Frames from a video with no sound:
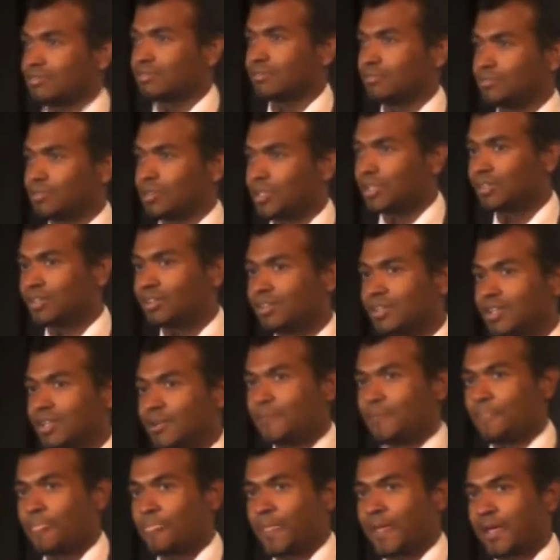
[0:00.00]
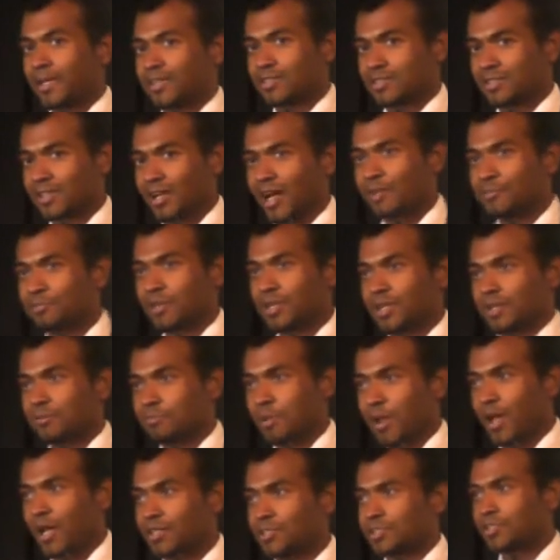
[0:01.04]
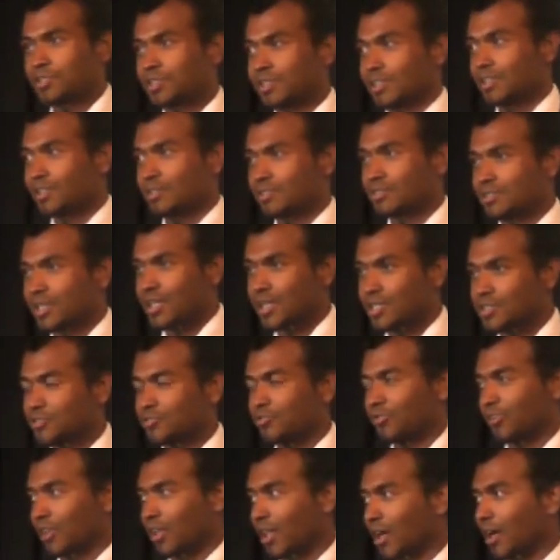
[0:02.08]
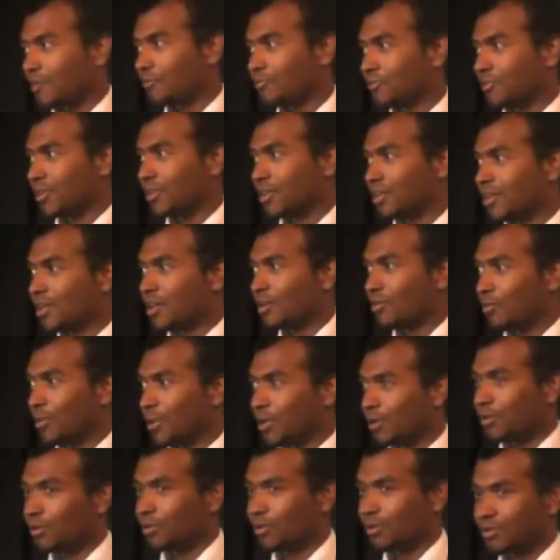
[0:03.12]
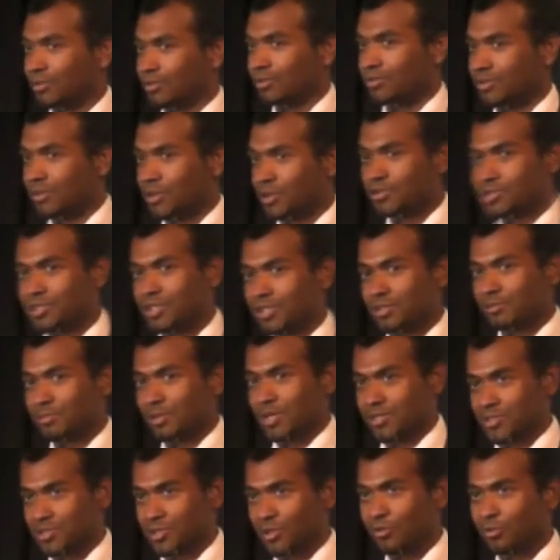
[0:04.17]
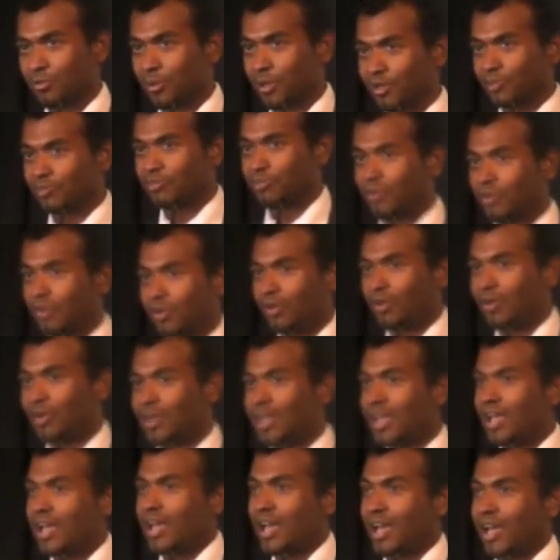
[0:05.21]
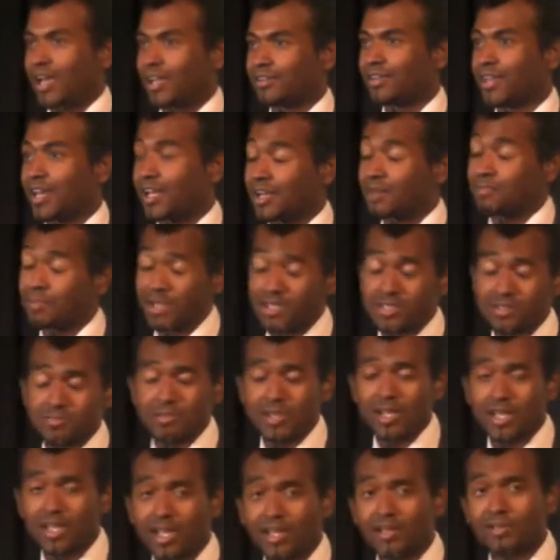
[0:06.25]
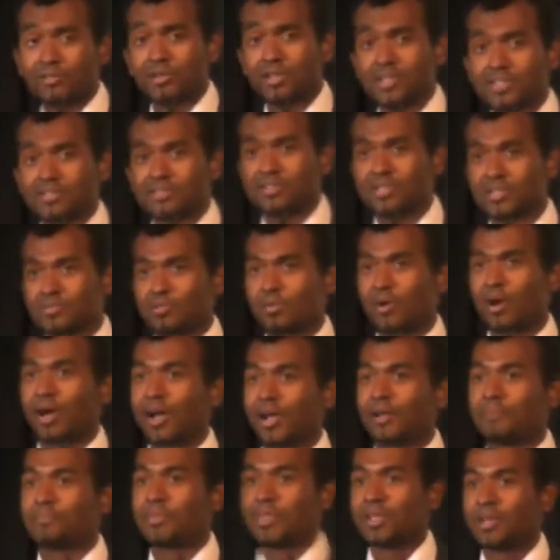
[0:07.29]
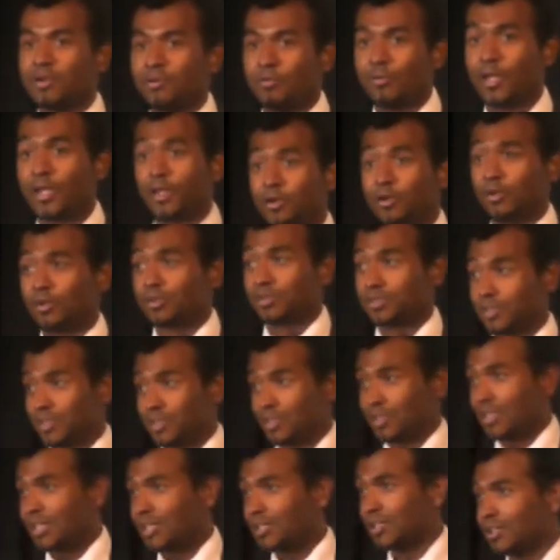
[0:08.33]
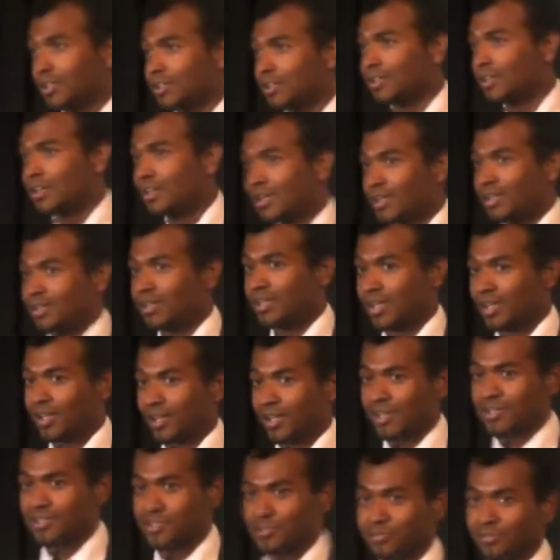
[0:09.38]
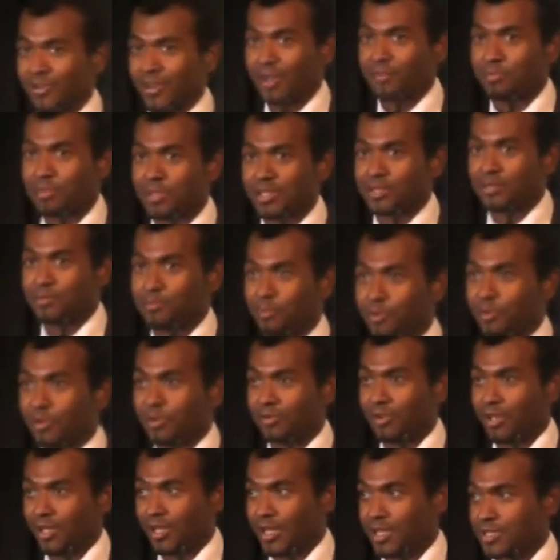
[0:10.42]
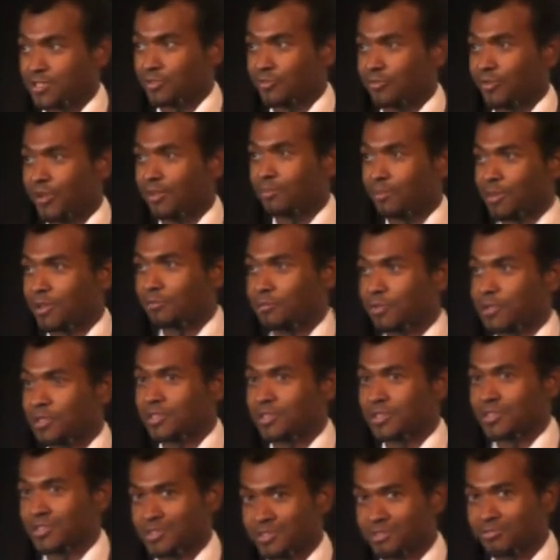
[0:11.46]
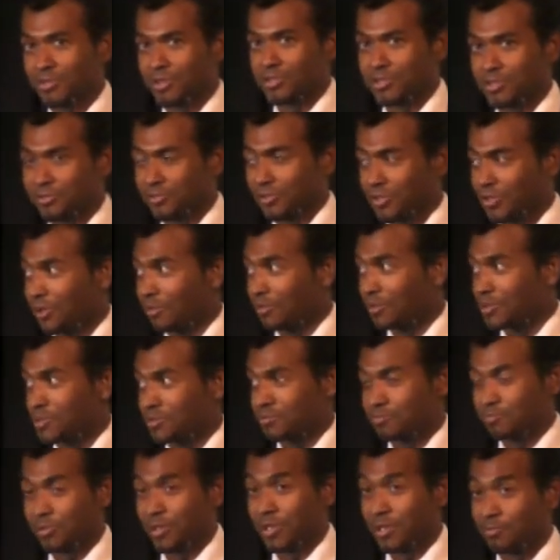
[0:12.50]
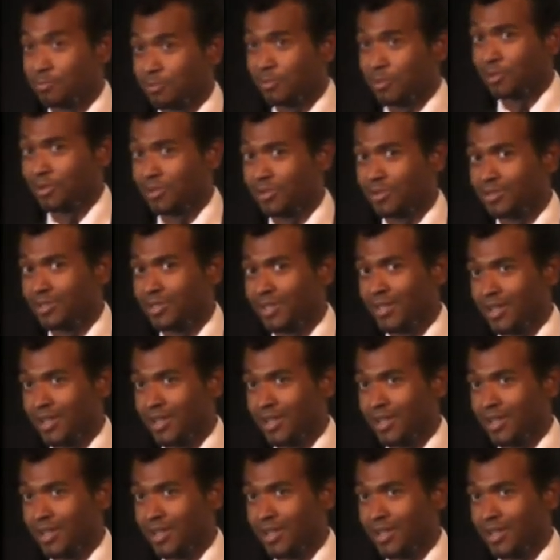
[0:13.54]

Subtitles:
real excitement and passion and zest for life that we all know Chittama so well for, and that, amongst many other reasons, is why we all, certainly in the Eliezer family, in the broader Eliezer family, which, as most of you know, is pretty broad,